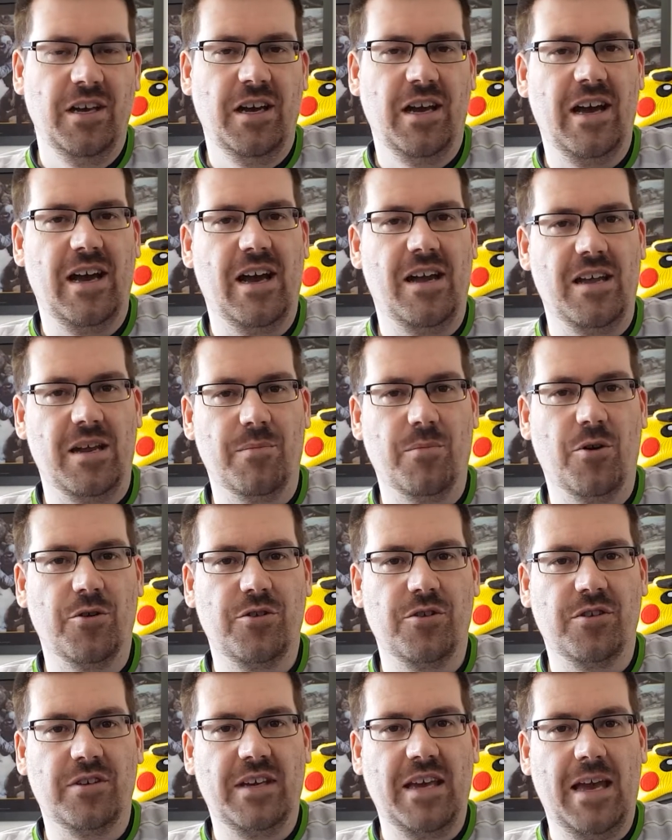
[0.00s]
your
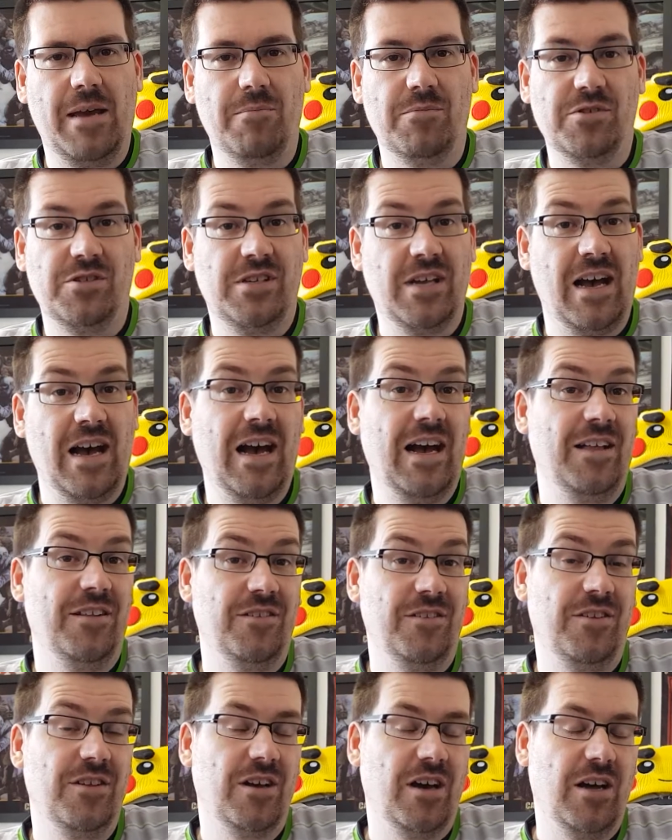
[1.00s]
modern games,
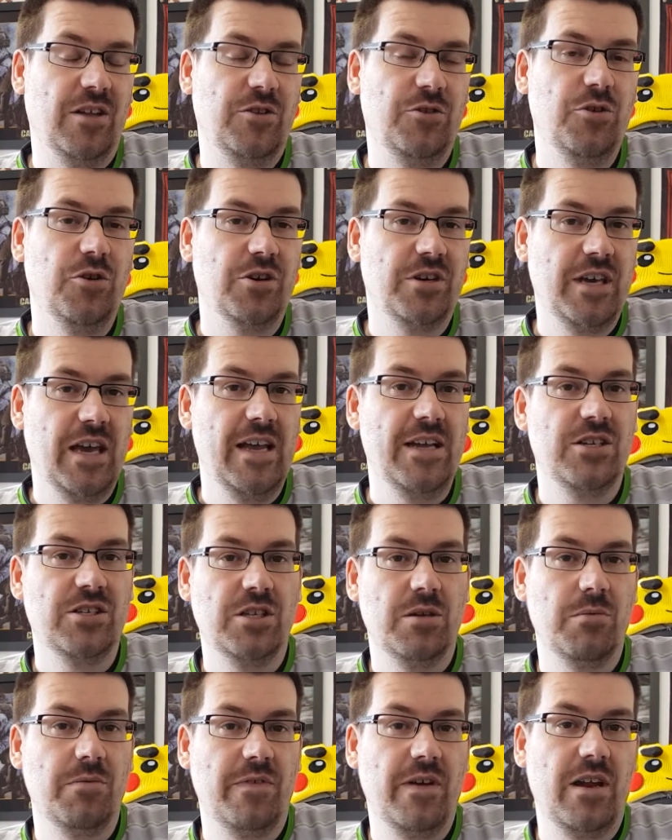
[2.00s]
and I do
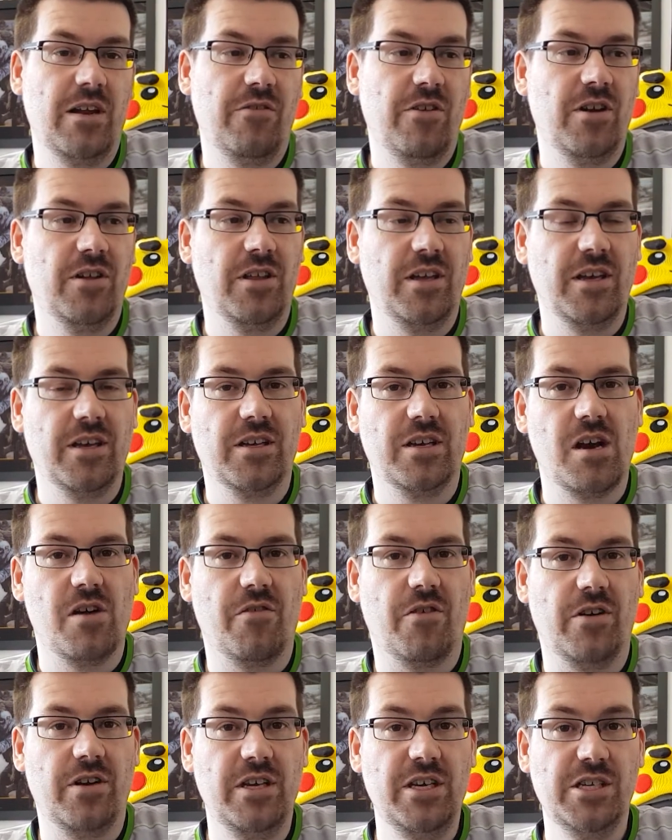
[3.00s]
occasionally, but very rarely,
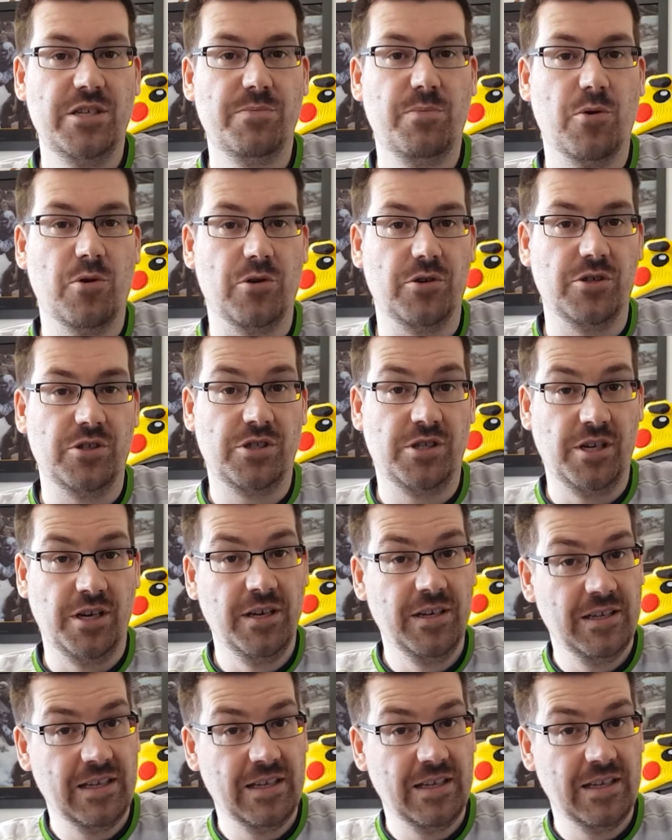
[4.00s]
cover esports.